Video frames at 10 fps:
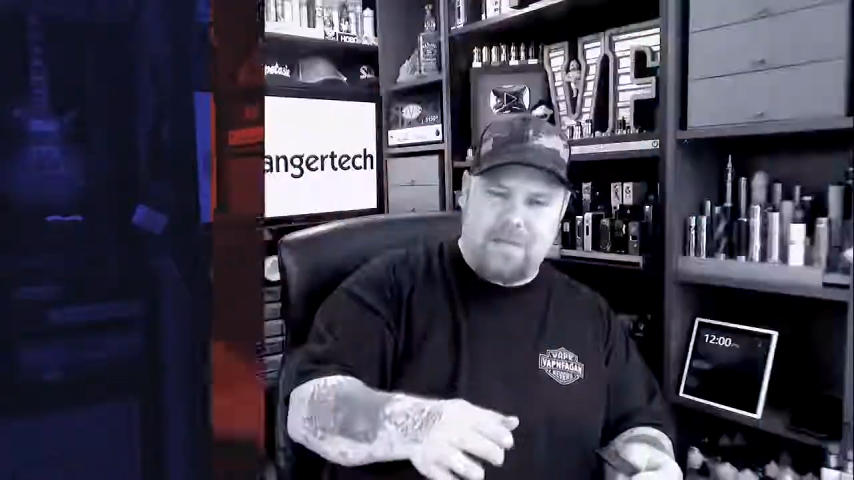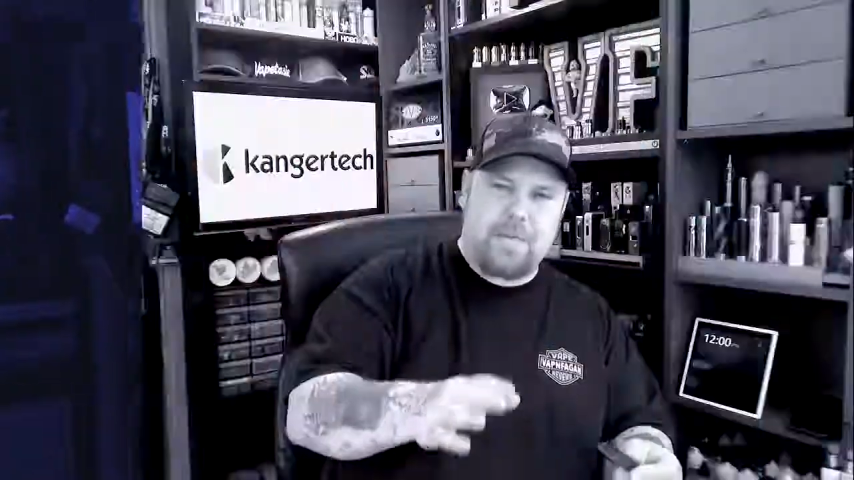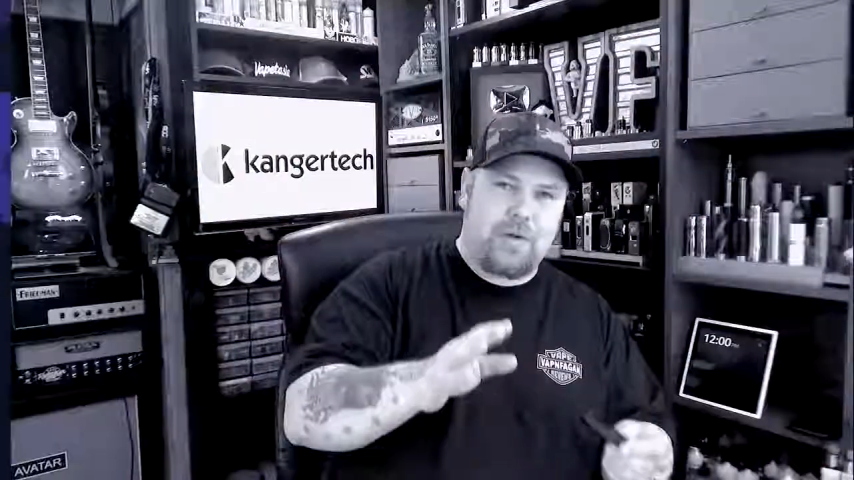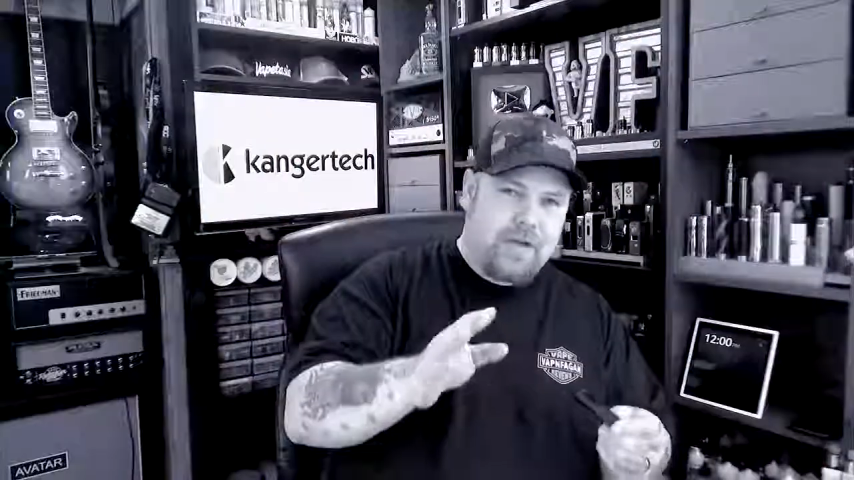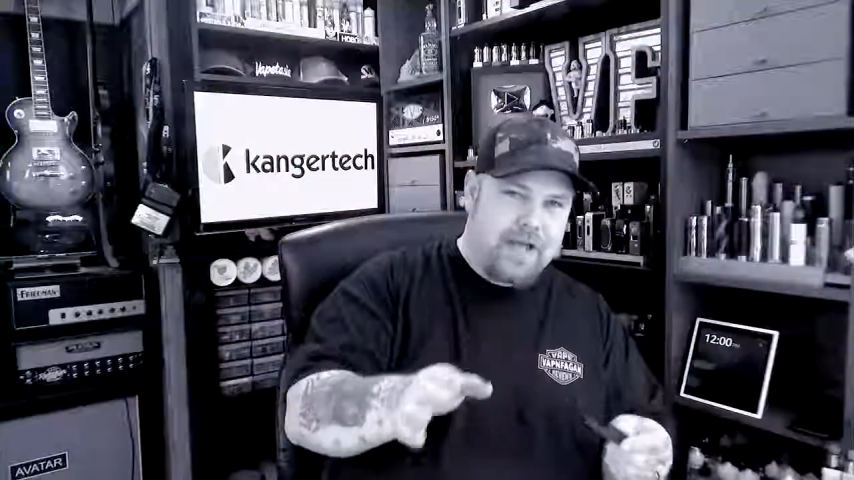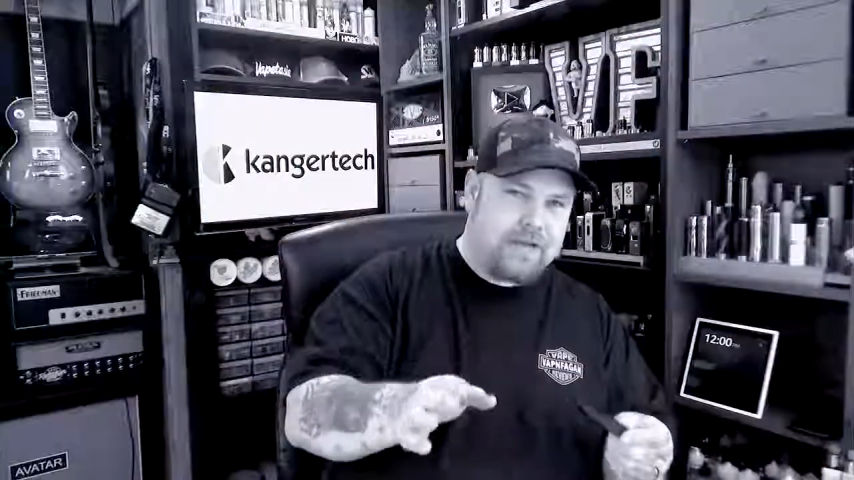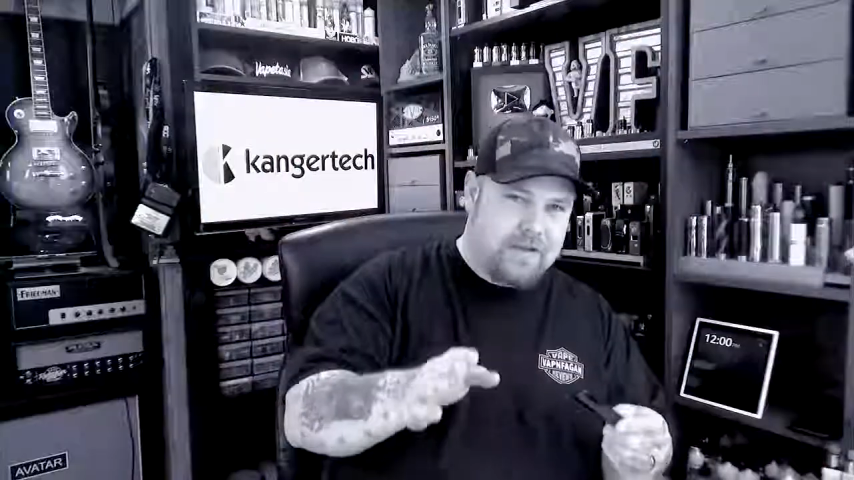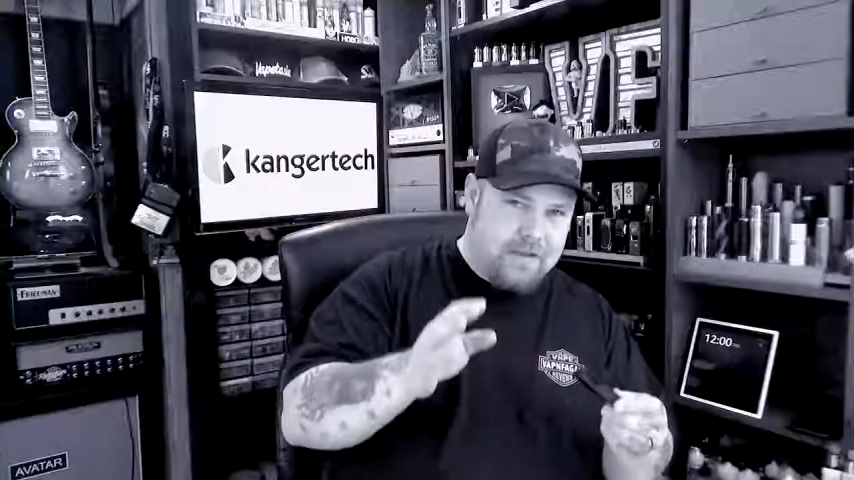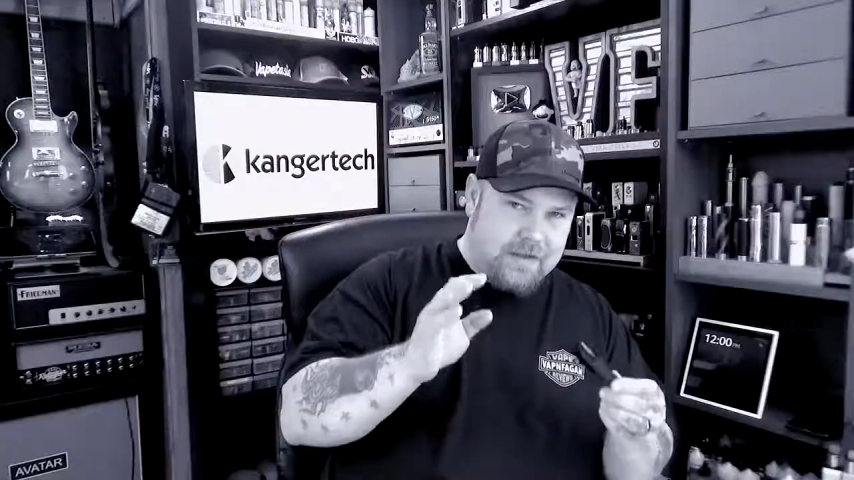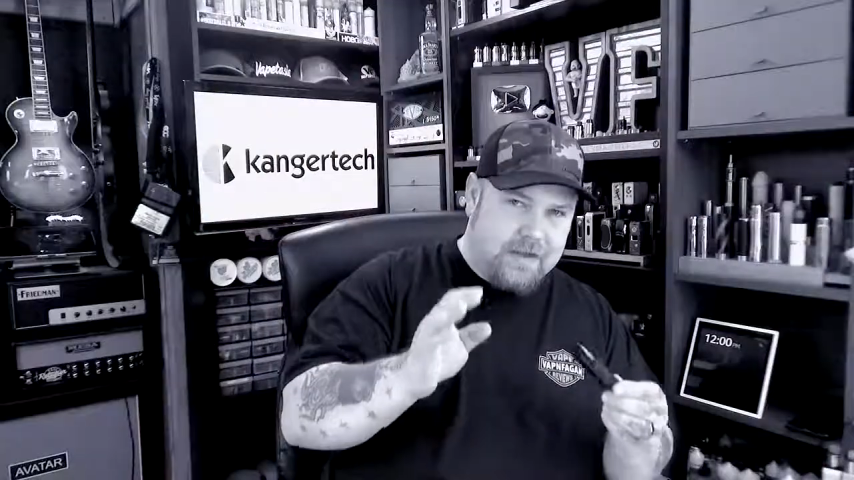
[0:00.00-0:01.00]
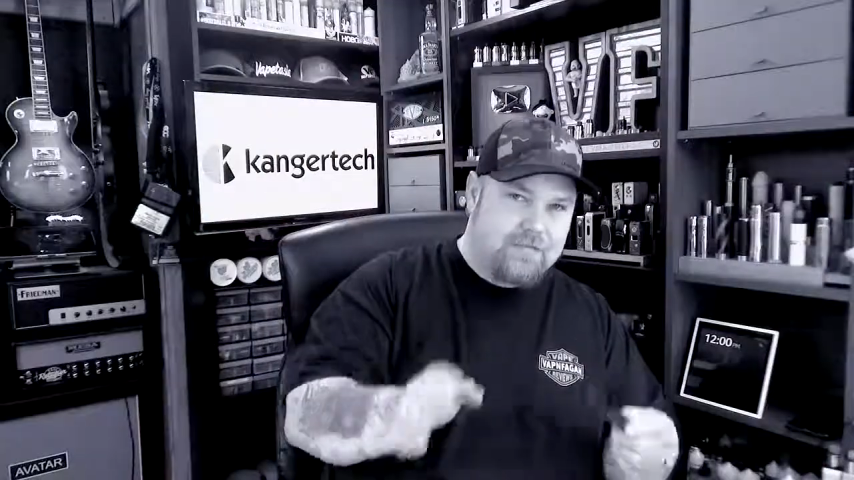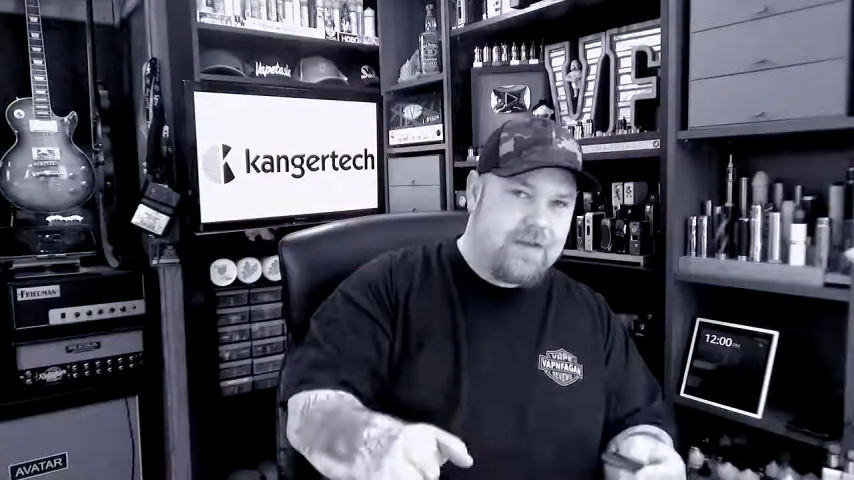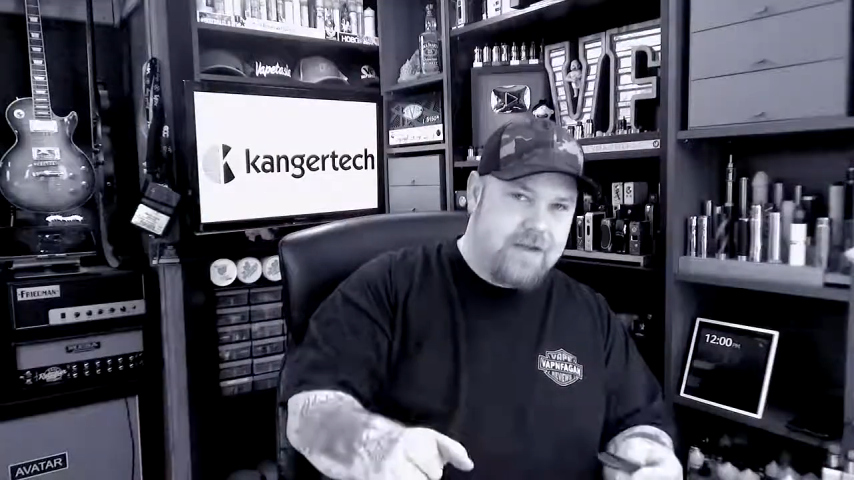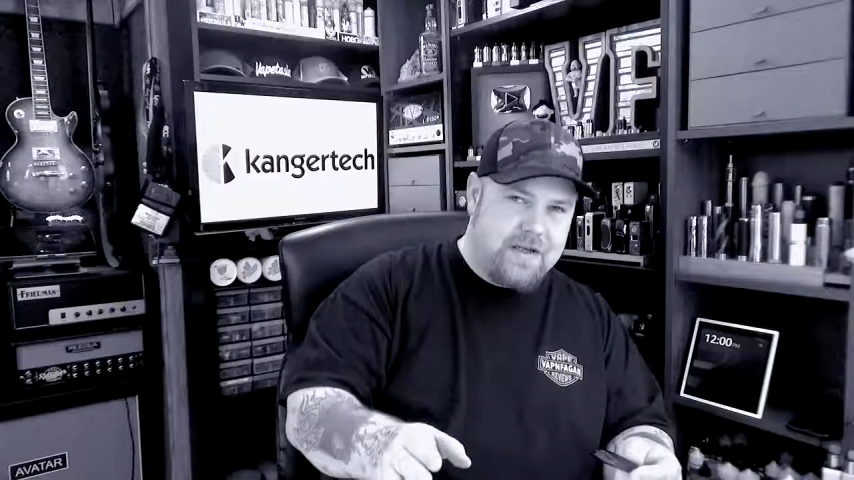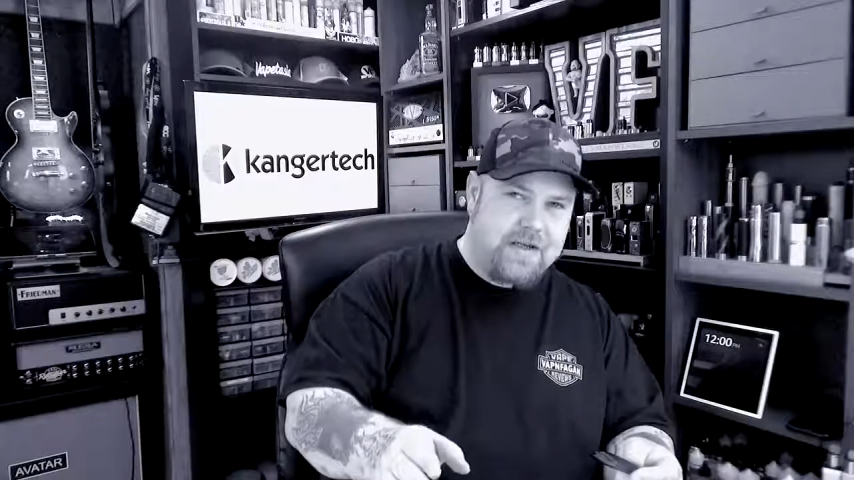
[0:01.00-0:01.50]
of people like the
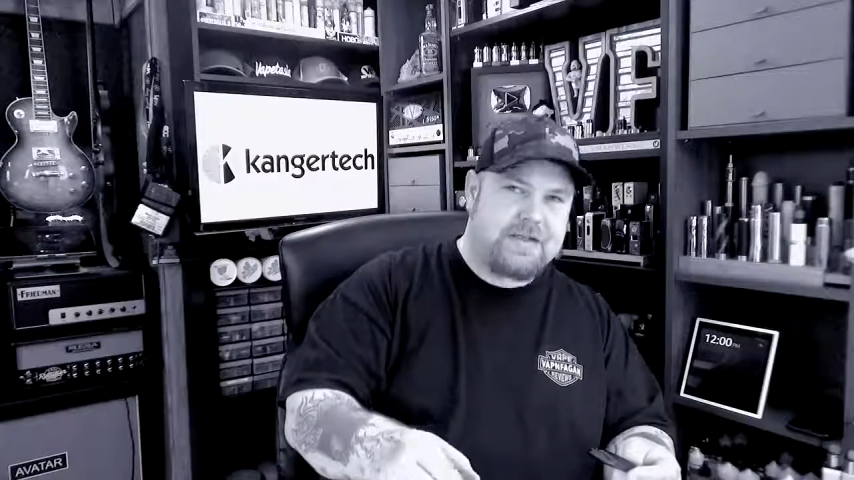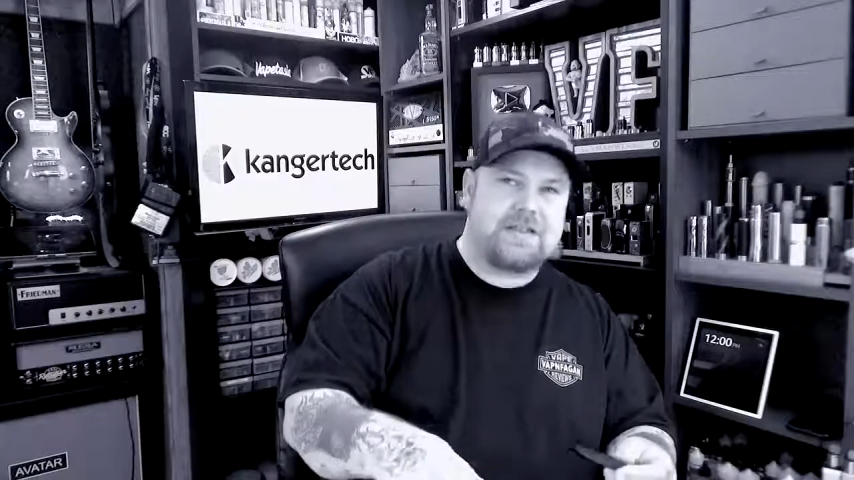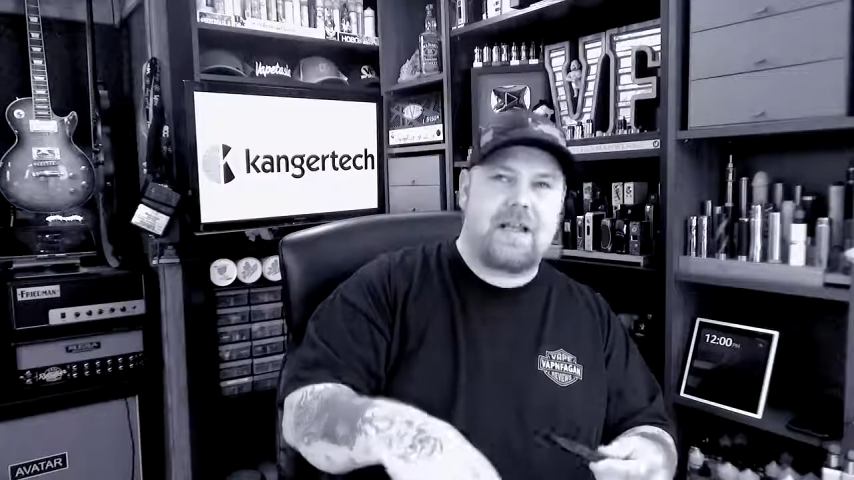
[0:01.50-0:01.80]
convenience